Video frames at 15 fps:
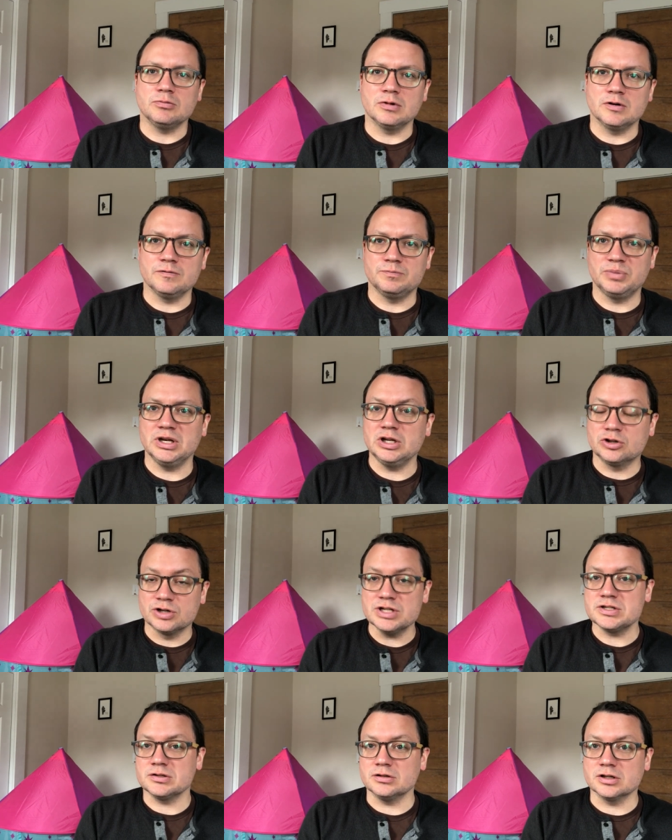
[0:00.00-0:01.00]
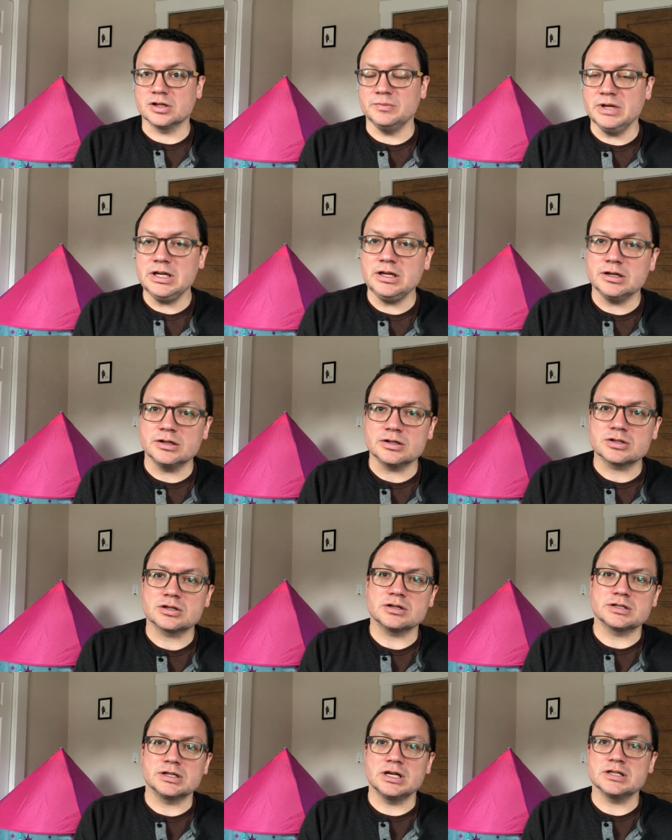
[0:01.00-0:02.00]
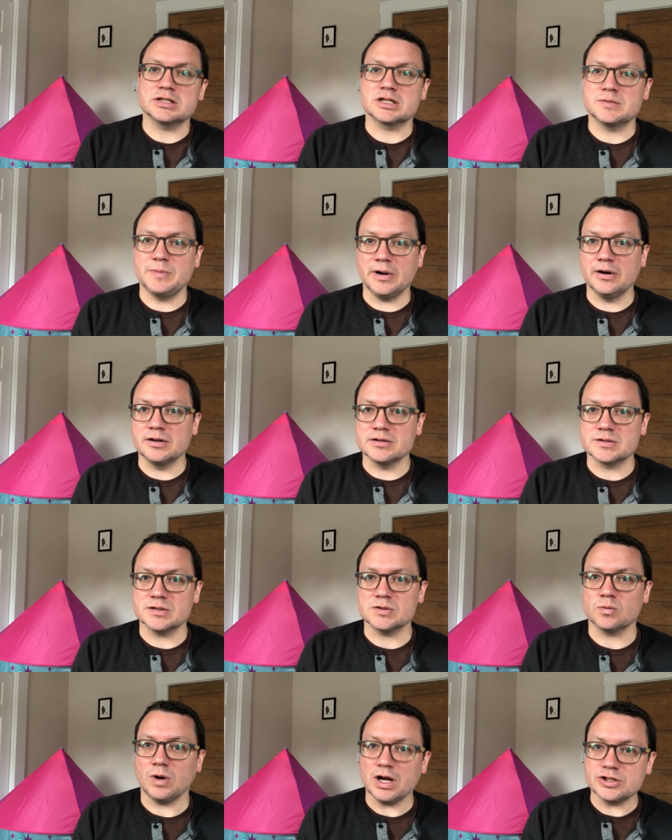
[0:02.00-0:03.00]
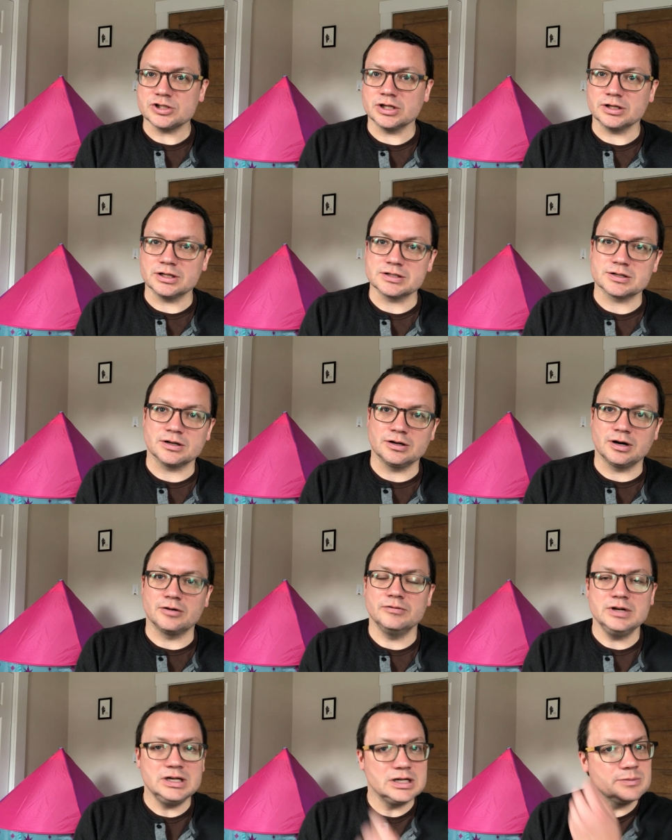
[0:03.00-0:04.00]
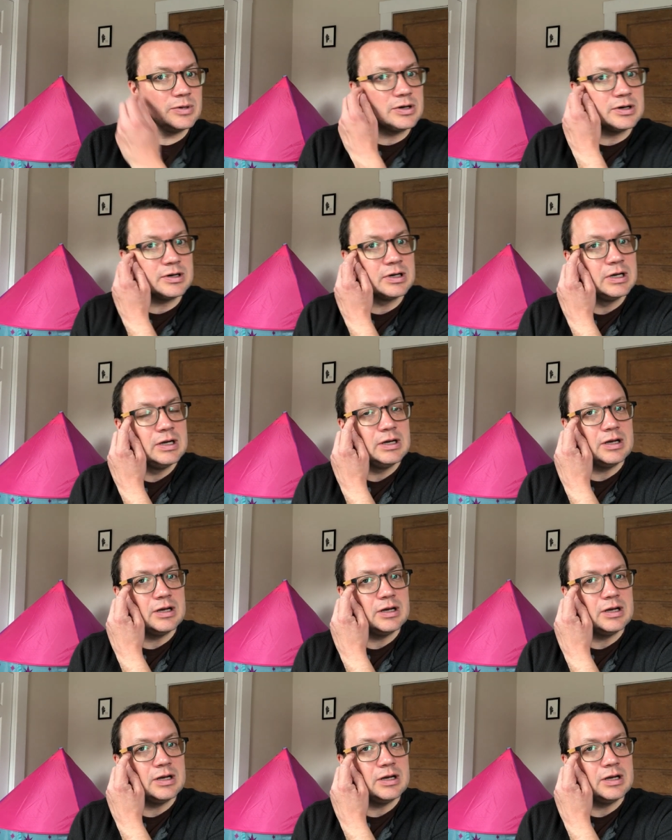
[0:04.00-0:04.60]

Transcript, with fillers: of Billy Crystal, the comedian, discussing his experiences watching this on or reading about it